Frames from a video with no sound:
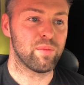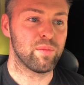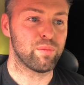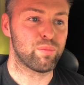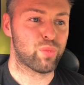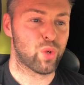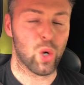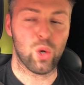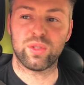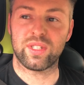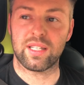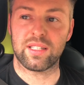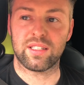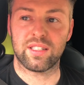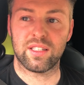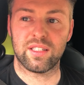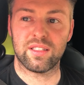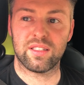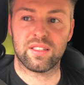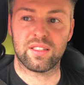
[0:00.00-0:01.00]

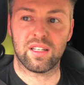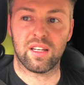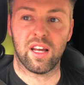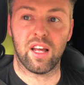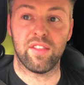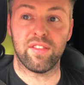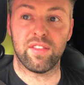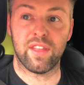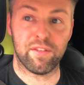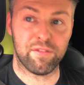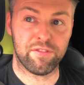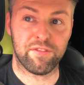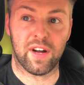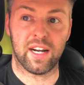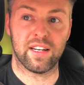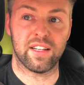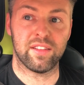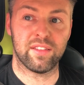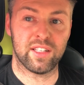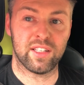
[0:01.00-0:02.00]
processes, and then
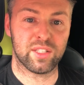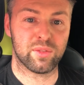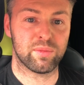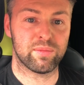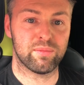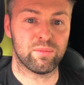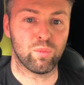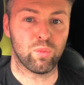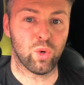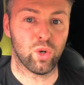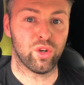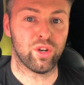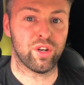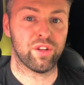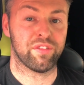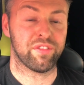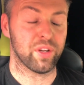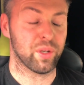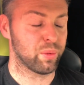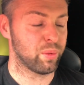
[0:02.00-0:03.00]
finding this wonder
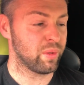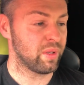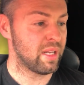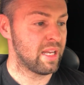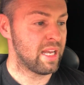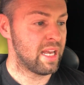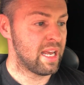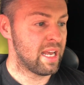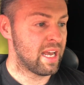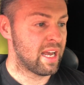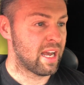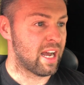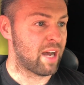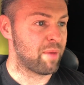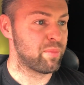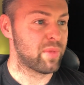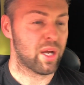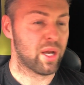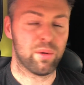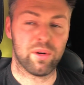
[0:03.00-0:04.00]
fuel,
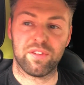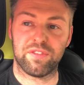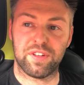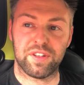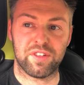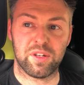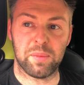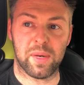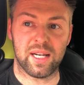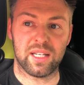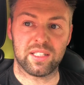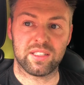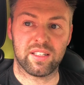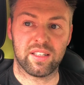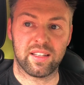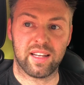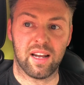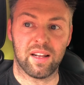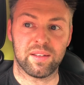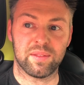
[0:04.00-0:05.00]
I'm now at 50 miles to
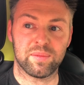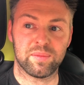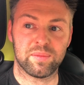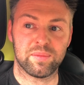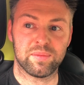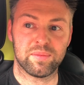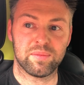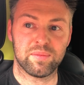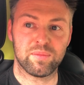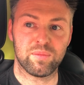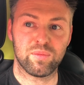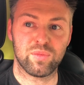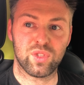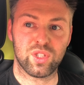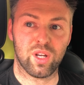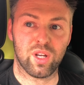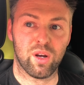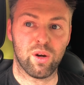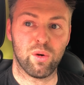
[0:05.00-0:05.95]
the gallon. So